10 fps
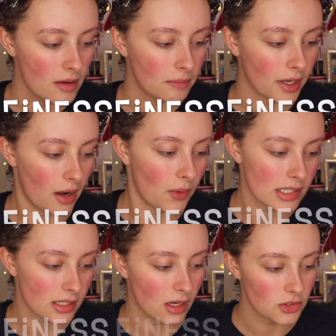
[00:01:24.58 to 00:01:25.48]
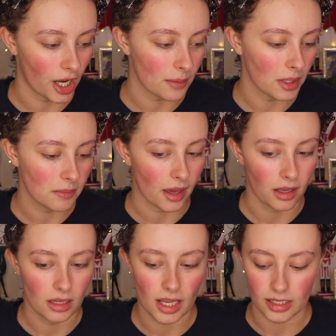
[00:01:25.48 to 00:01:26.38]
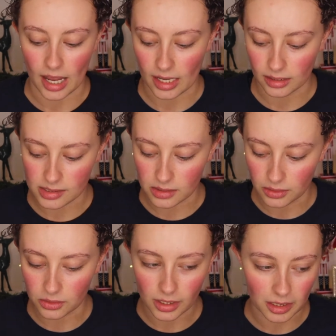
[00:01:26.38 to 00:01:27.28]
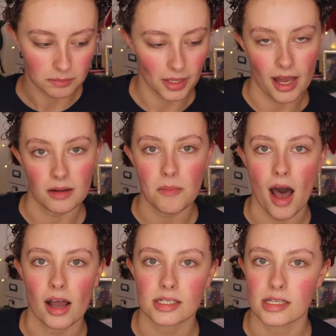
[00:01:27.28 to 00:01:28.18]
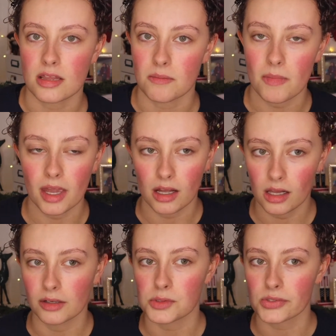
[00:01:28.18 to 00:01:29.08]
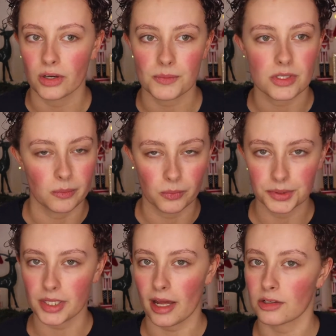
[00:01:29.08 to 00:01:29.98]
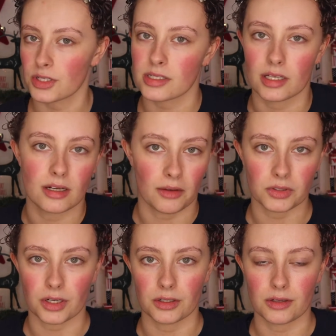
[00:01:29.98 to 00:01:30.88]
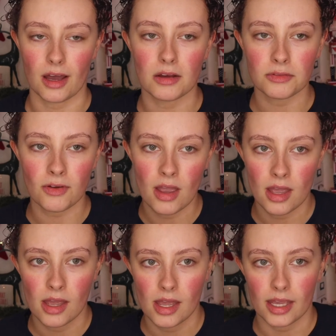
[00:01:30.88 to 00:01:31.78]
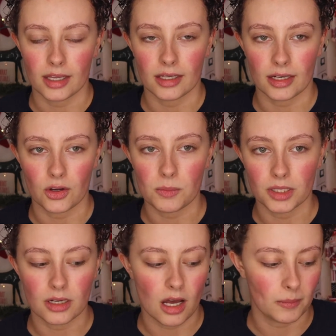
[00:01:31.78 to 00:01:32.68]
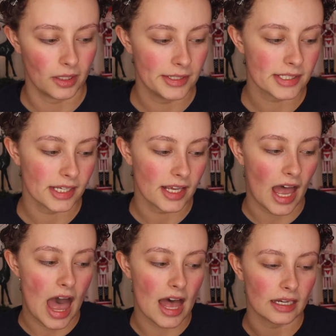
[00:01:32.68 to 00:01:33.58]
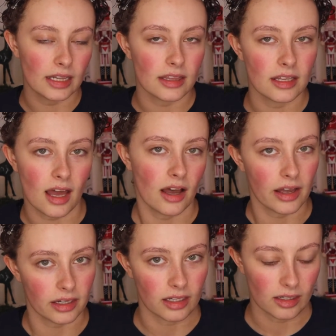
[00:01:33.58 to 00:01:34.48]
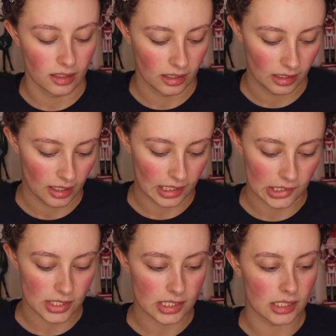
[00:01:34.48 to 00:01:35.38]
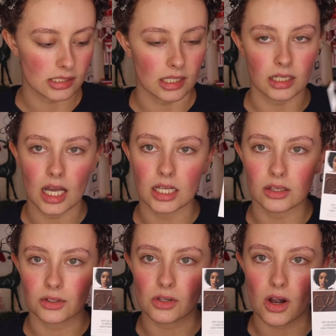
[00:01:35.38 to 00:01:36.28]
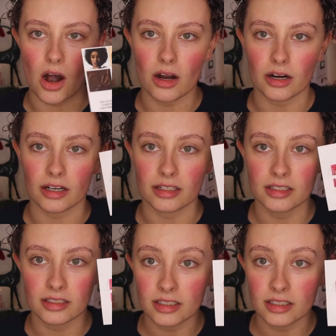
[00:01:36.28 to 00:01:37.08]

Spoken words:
But I went to go check my mail and I had this little like black box in the mail, and it was from some weird address I'd never heard of. And I opened it up, it didn't say anything on it, and I just see this like little card. And